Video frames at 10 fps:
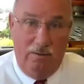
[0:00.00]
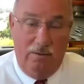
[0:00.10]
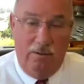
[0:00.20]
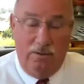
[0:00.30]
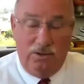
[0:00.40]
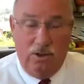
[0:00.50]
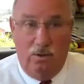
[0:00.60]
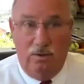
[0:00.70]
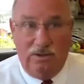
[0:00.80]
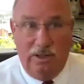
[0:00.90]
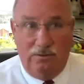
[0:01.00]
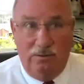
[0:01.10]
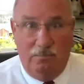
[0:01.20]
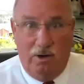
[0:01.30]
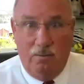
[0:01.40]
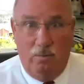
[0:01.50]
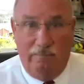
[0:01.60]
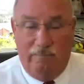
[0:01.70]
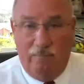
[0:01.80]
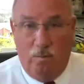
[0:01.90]
So essentially, the market went
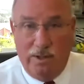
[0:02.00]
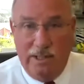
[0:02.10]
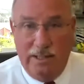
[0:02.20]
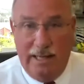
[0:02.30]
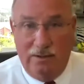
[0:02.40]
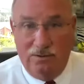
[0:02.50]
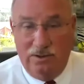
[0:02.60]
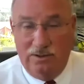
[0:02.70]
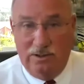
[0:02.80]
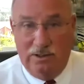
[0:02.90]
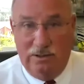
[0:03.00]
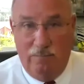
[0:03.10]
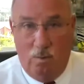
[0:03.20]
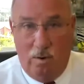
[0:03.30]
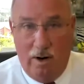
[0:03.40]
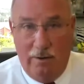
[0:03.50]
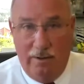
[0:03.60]
from 14,000 to 6,400.